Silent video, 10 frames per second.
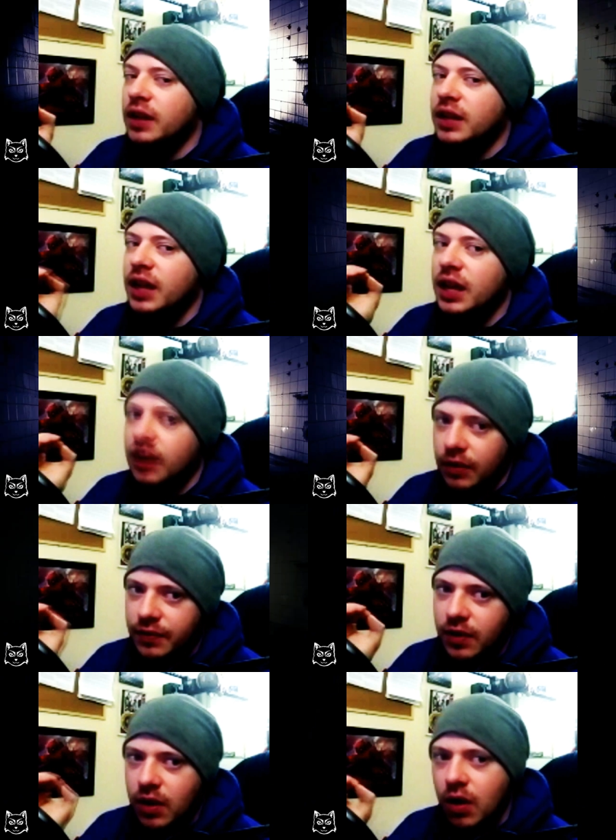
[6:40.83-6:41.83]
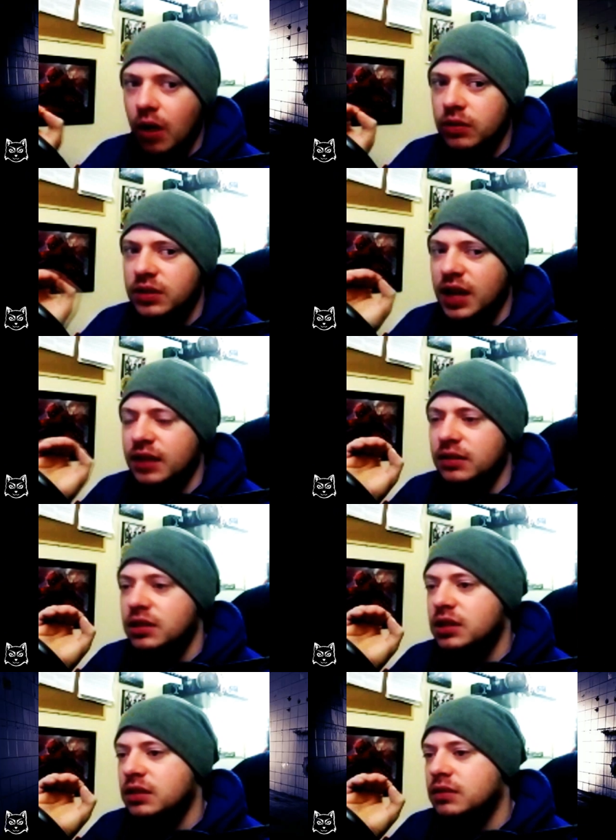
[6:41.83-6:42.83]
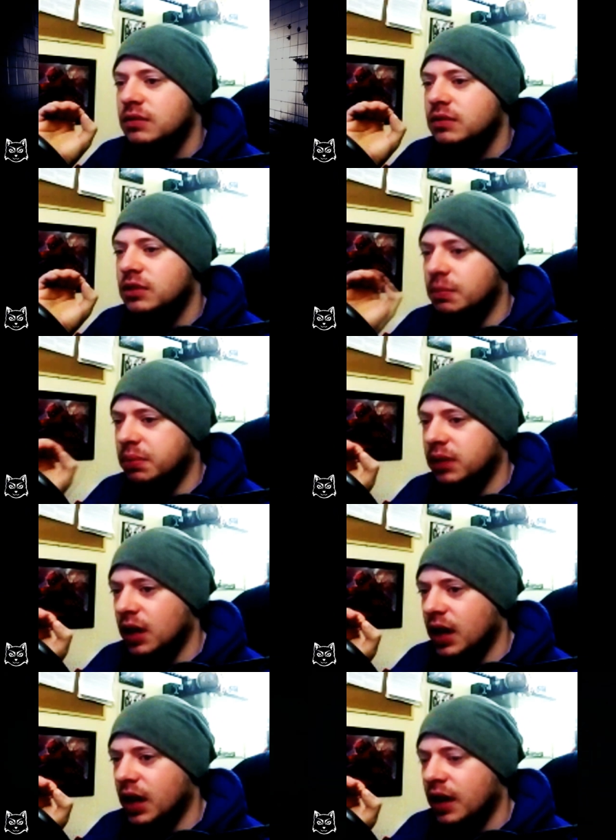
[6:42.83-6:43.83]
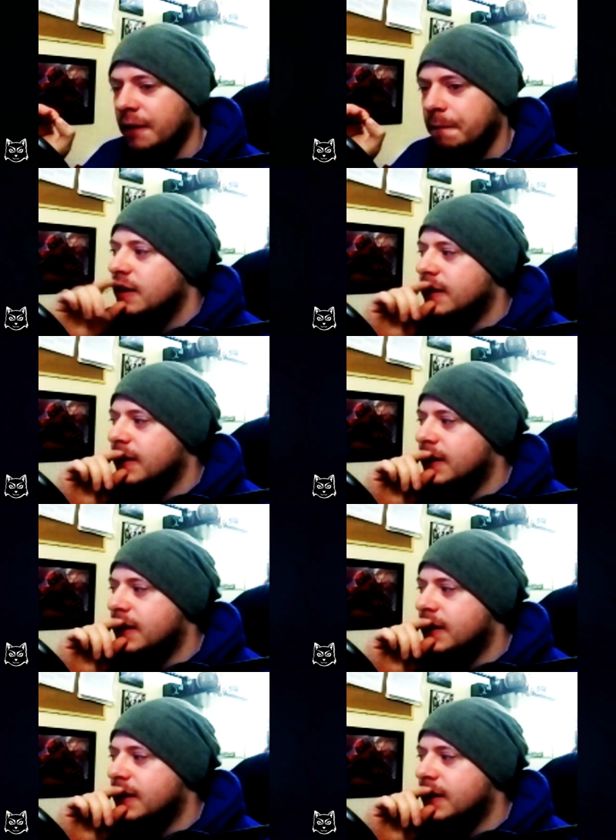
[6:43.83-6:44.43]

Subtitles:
with finding enough content to play.